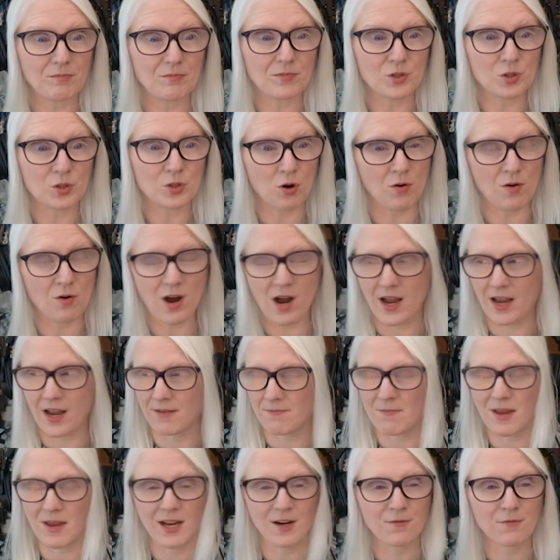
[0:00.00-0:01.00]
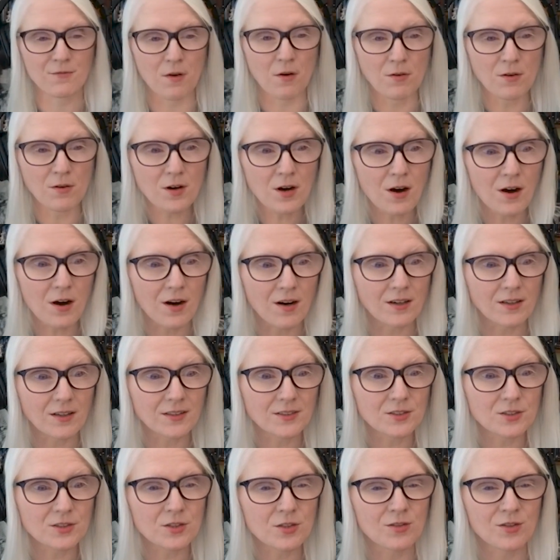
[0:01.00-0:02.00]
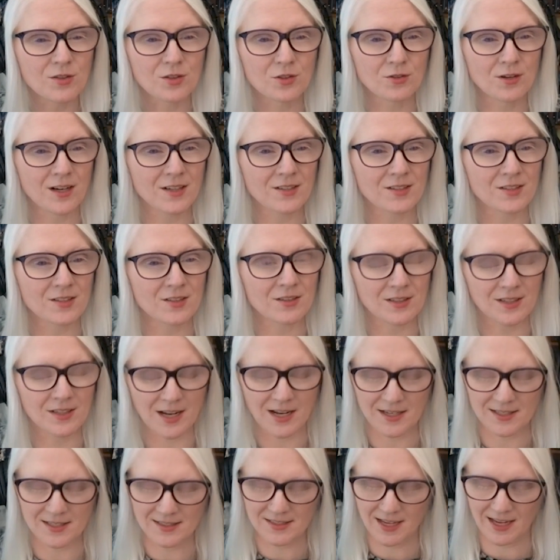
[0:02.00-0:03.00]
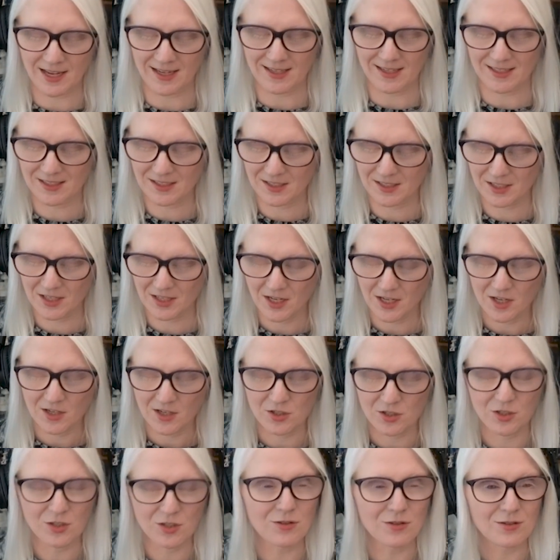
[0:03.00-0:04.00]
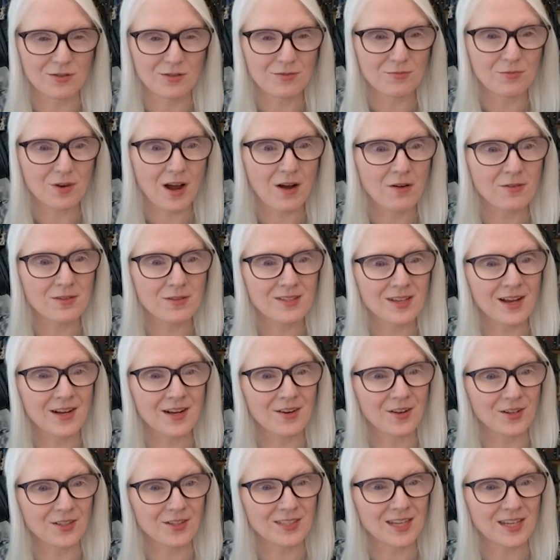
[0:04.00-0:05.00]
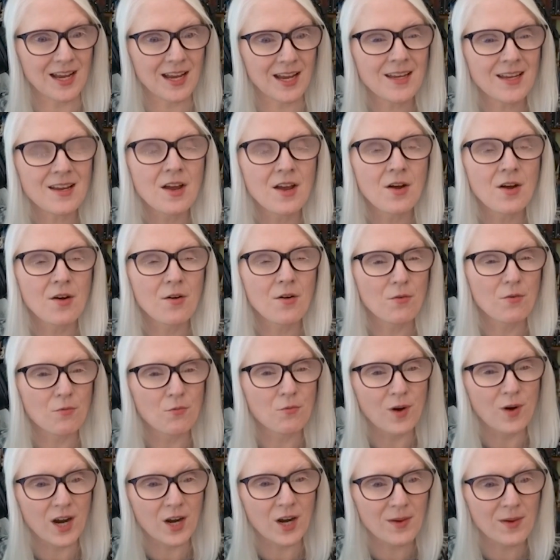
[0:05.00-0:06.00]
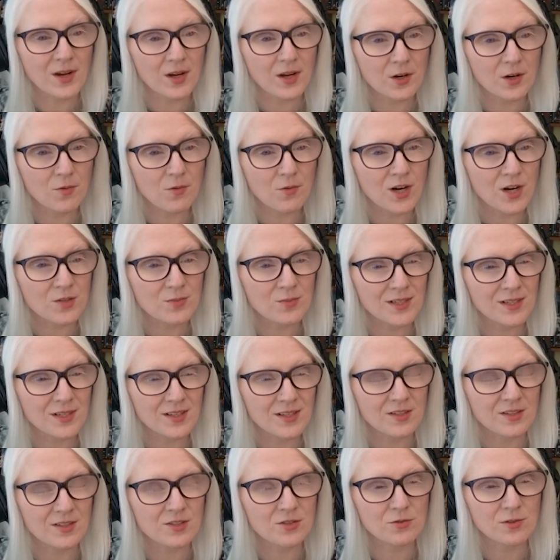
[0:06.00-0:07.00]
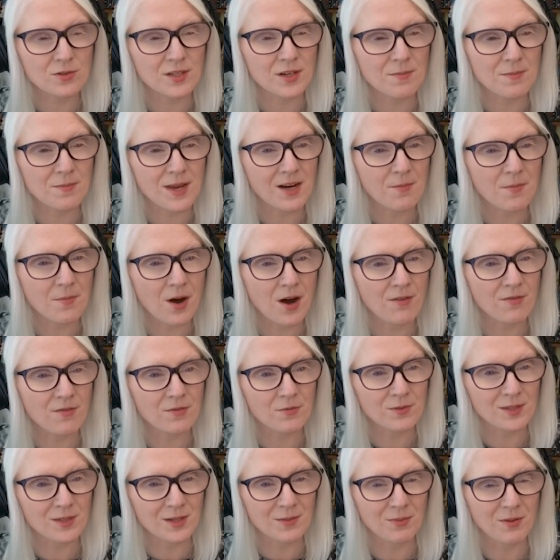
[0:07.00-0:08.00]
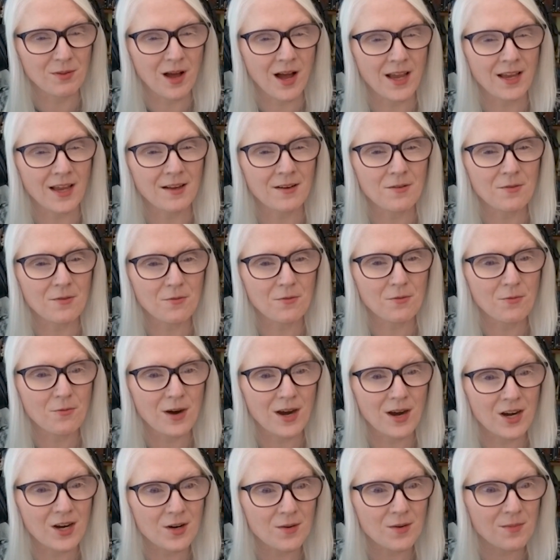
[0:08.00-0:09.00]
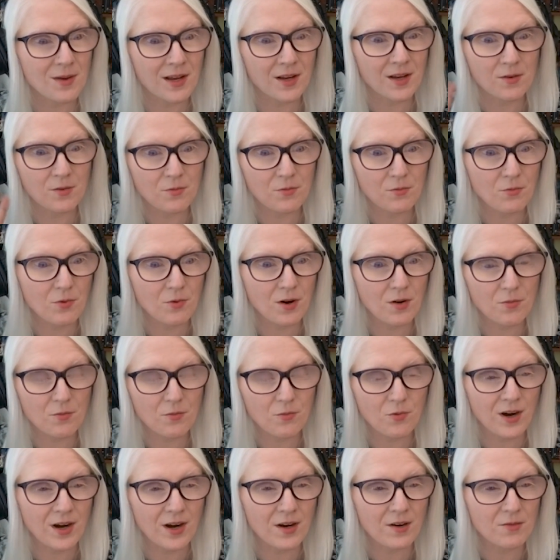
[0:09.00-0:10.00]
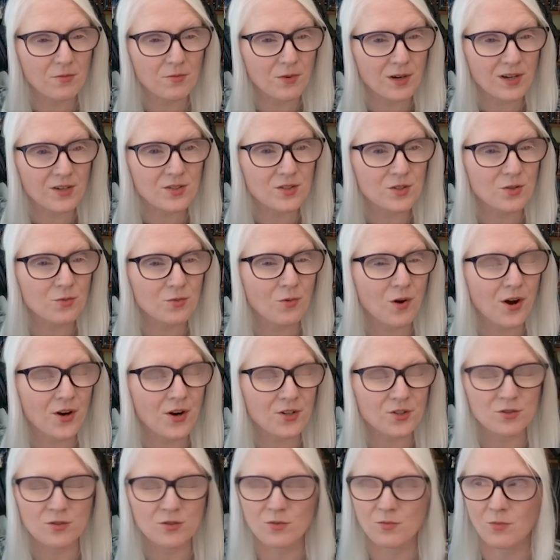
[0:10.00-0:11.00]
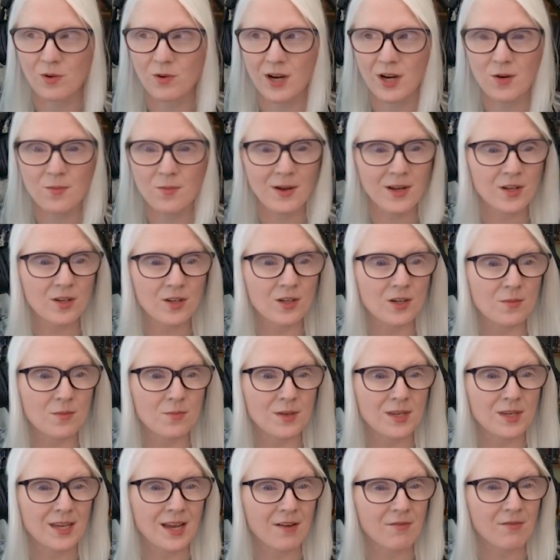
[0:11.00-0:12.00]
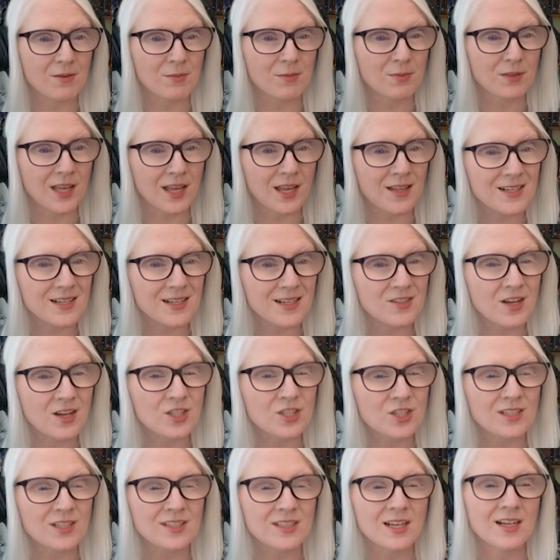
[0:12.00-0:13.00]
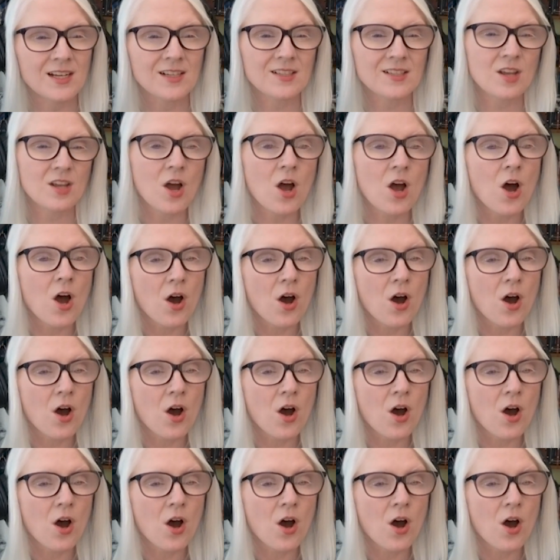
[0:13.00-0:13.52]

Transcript: So I made a phone call to the director and I said, dude, outside all day, where am I going to wash my sunscreen and makeup off and reapply it? Where's the washroom? Where am I going to be? Have we planned these logistics?